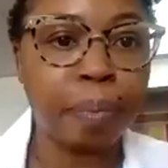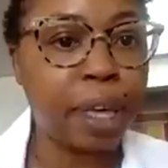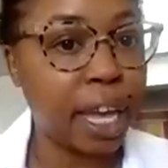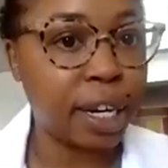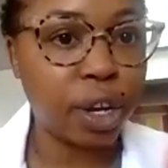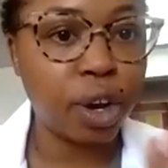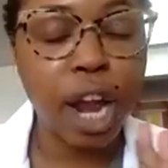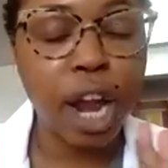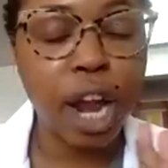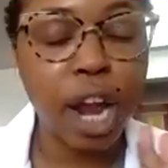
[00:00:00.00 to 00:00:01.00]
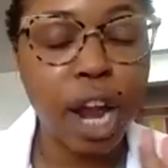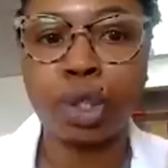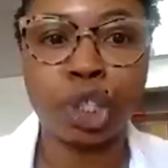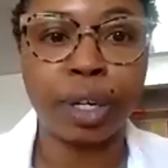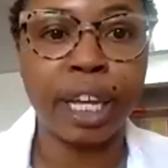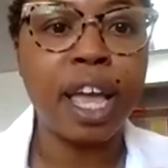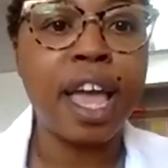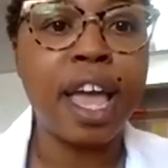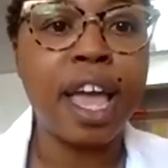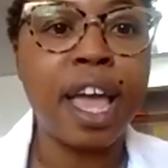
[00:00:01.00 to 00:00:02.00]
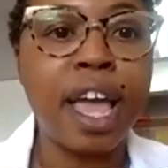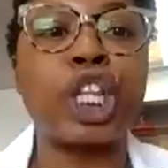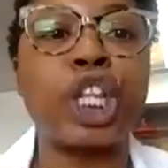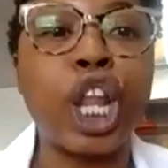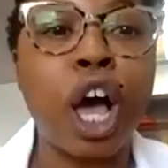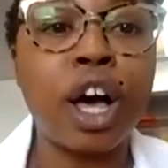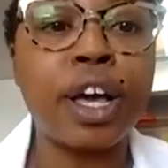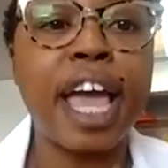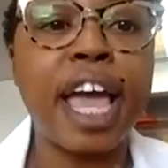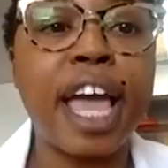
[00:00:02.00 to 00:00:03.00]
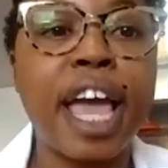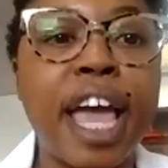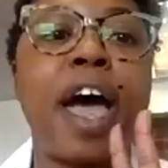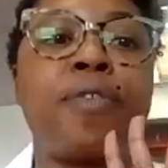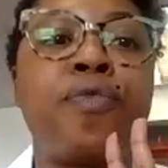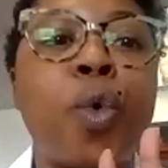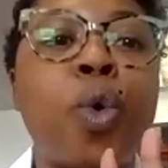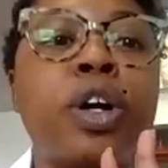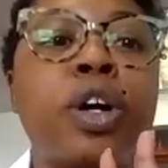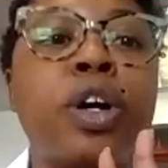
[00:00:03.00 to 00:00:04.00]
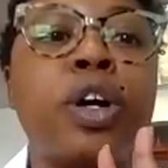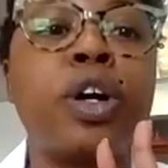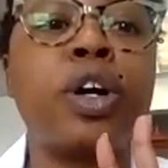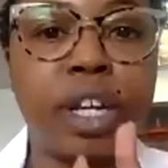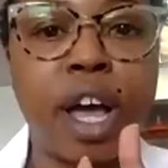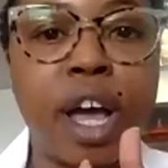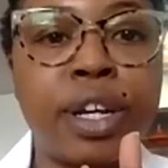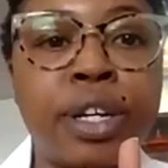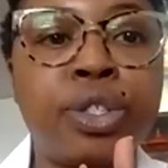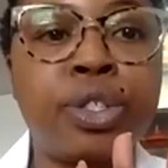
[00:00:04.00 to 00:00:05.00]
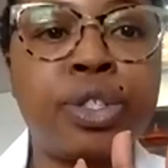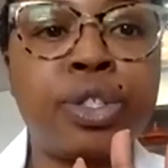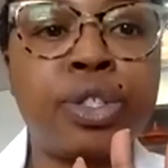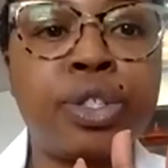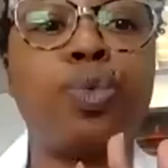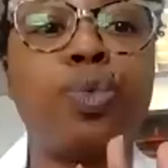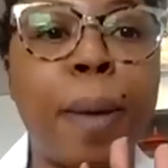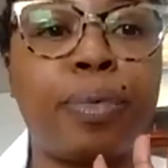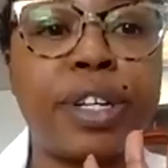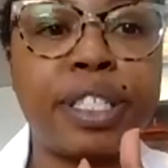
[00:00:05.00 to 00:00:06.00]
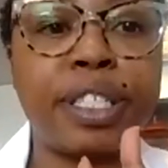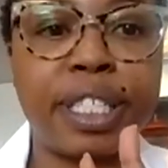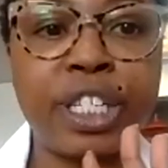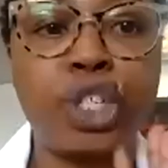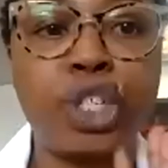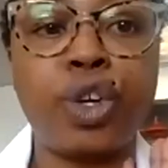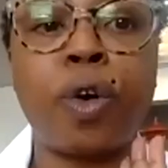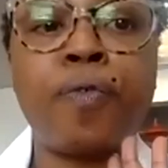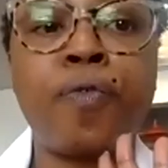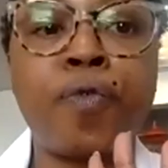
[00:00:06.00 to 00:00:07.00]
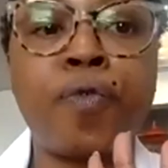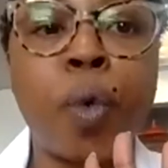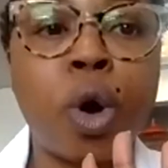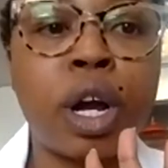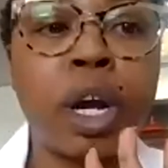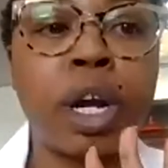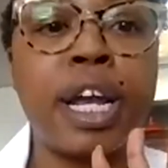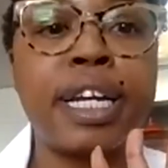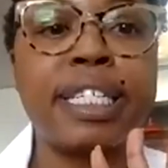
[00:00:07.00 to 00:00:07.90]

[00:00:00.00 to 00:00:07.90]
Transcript: candy or edible treat, as long as you have four different colors to represent your four